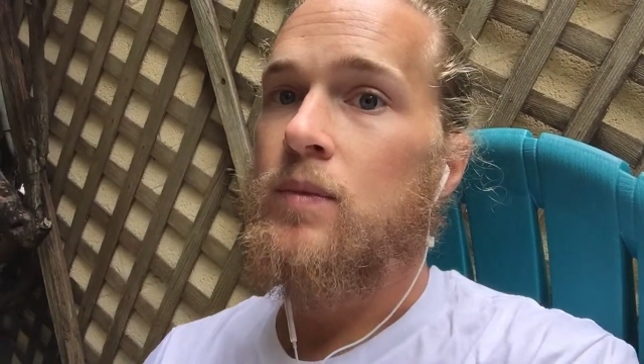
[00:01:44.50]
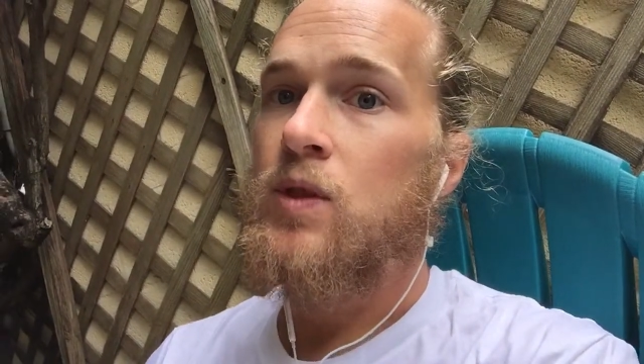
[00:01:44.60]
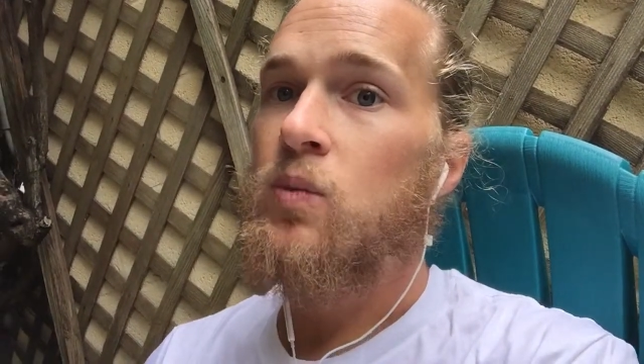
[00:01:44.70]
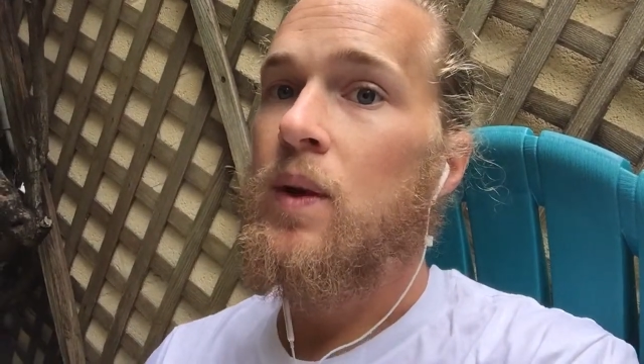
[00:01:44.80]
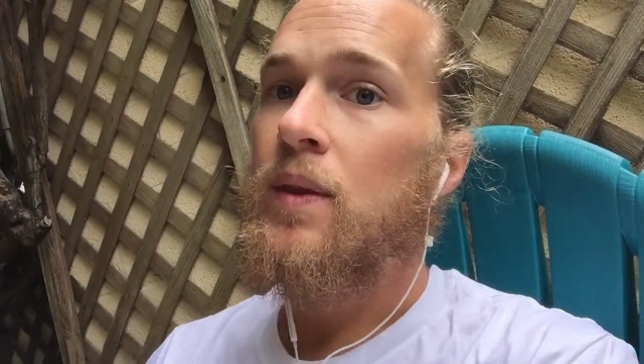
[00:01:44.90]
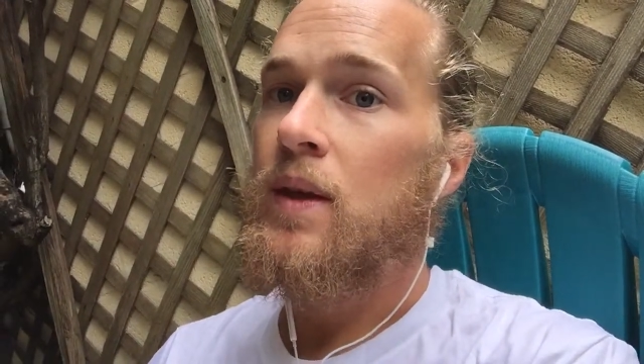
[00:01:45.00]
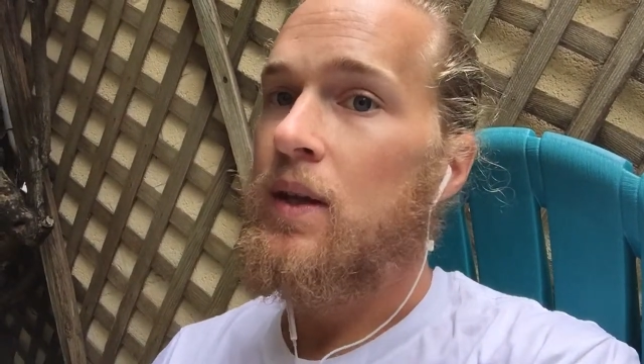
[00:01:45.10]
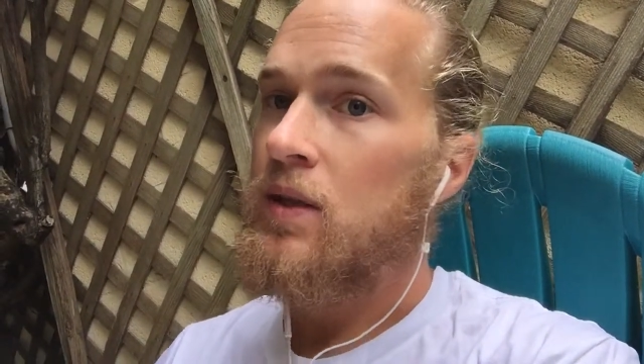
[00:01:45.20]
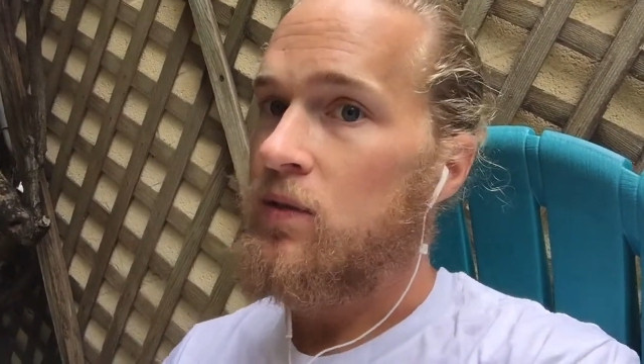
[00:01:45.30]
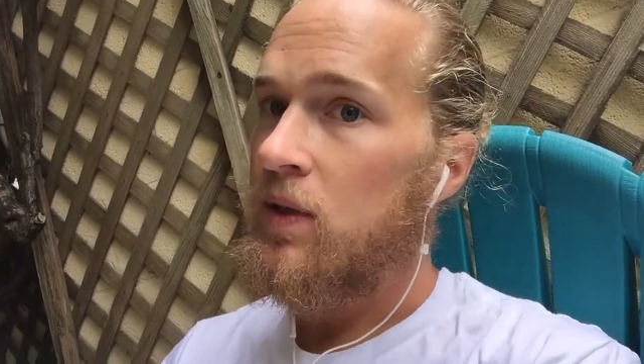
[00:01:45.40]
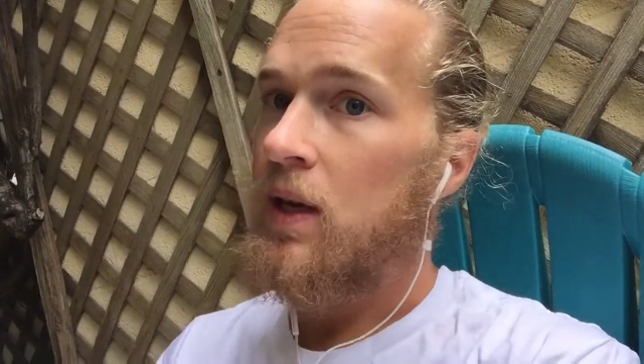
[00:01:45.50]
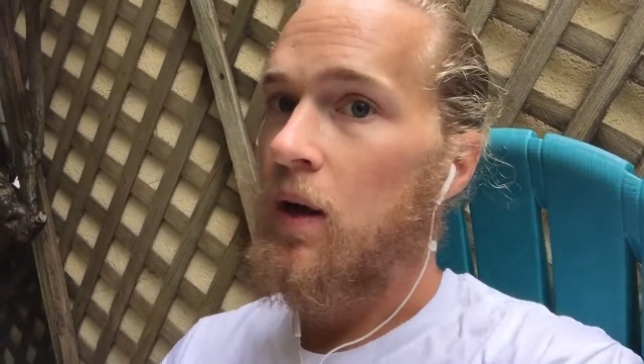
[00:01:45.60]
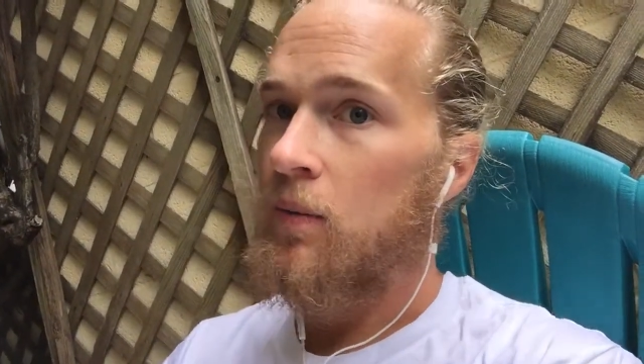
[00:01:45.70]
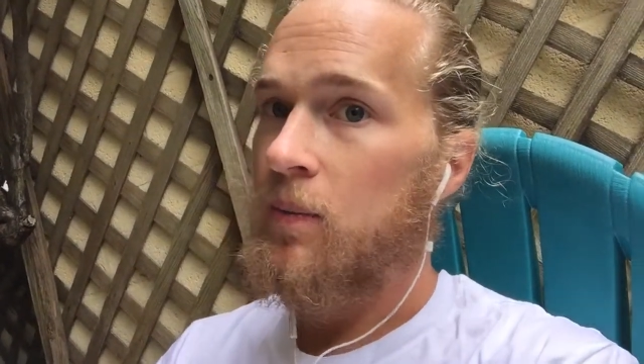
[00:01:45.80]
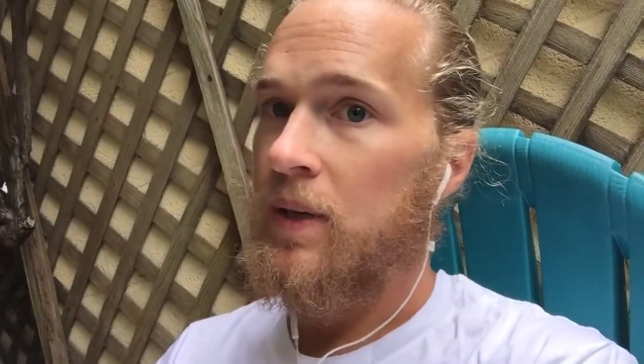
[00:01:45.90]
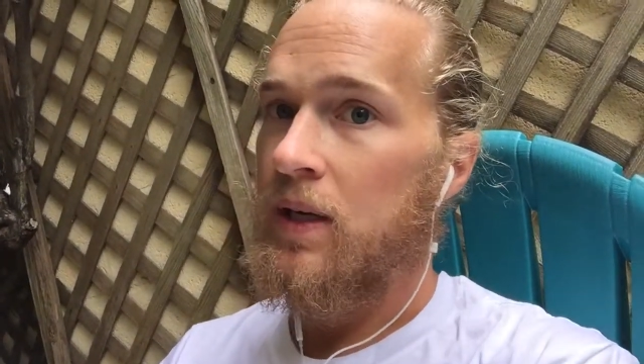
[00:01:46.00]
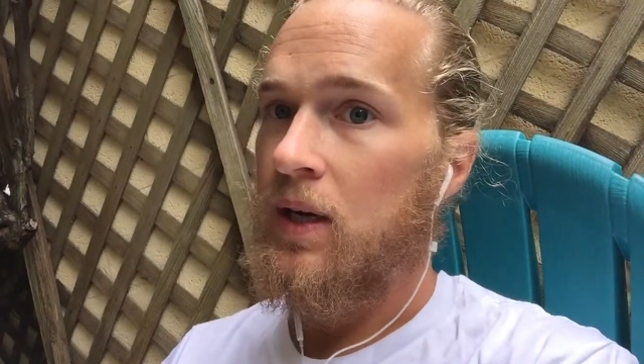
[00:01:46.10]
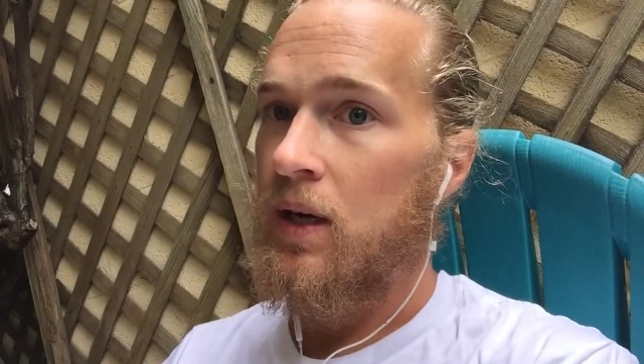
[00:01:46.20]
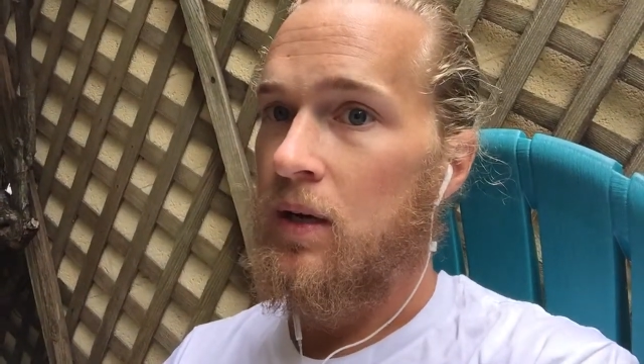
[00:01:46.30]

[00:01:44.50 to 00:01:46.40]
that's one thing that's really helped me,